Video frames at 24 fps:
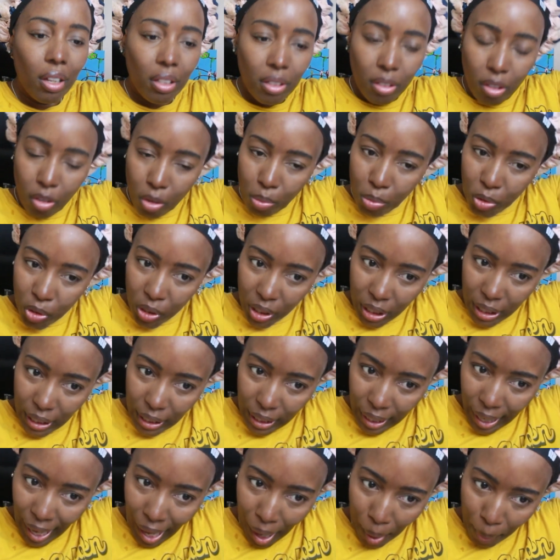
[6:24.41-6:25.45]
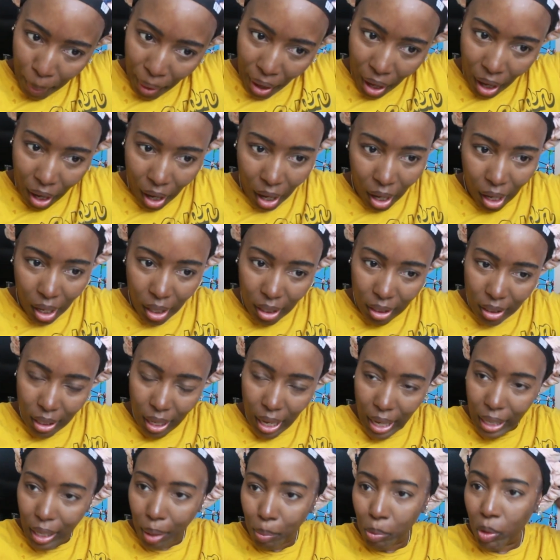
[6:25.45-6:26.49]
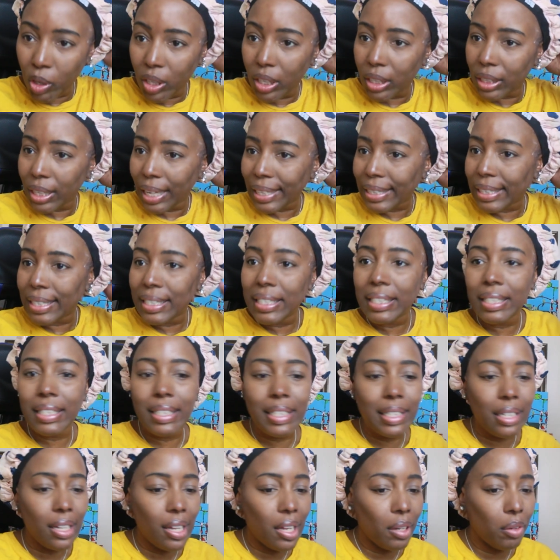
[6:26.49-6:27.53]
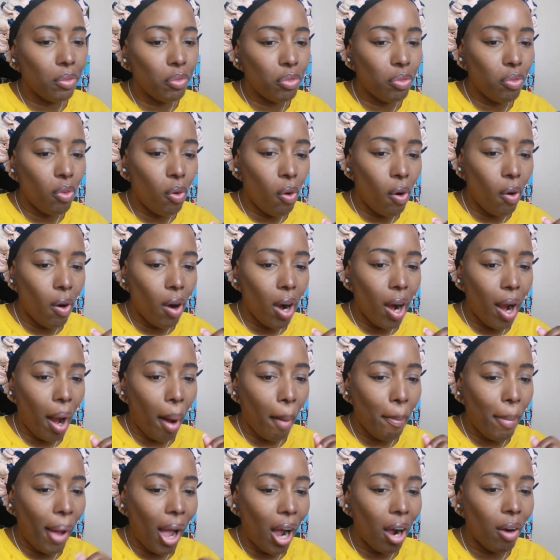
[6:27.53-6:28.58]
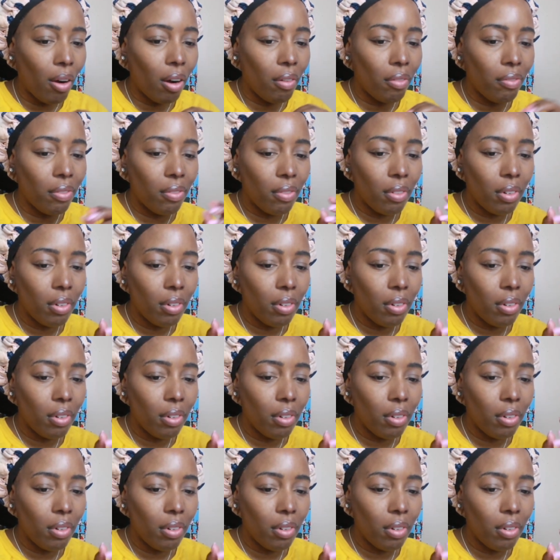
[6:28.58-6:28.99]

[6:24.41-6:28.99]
thermal heat cap on, and I'm going to let this sit for about